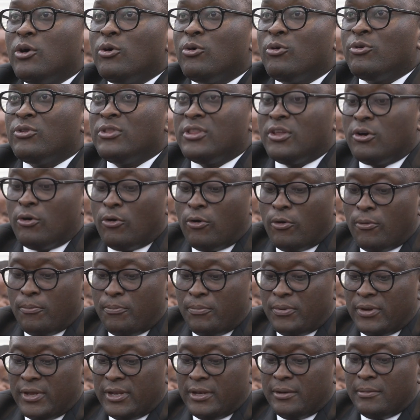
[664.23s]
on the
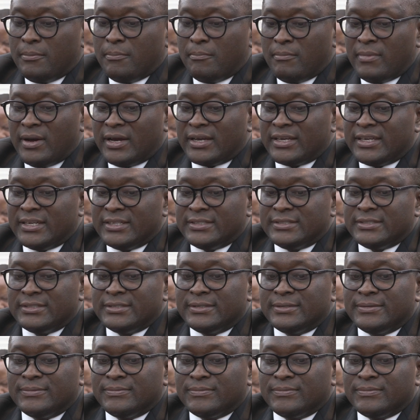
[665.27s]
open market.